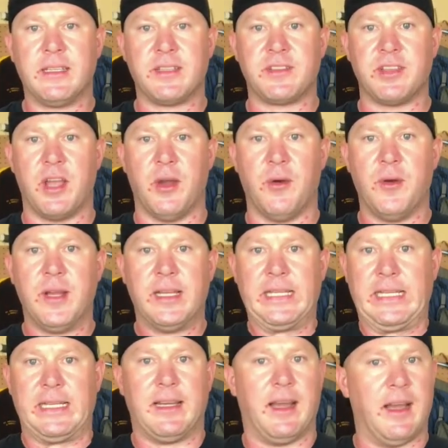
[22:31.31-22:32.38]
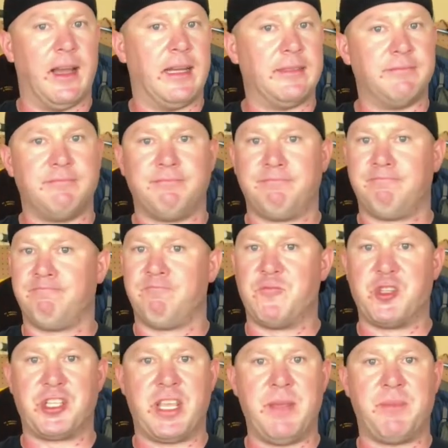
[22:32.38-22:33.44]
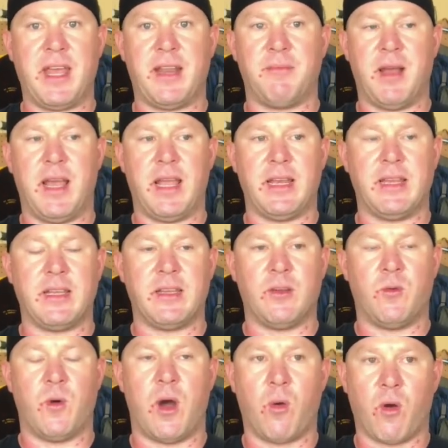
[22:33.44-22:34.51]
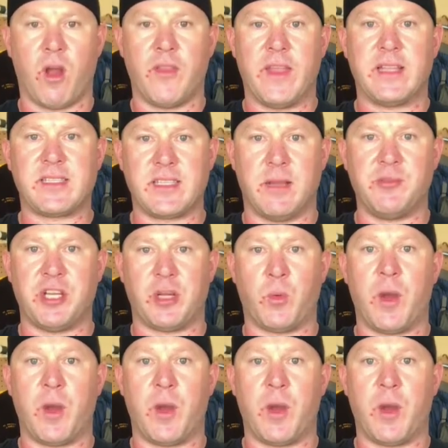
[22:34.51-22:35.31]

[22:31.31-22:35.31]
So just keep that in mind while we're on that subject.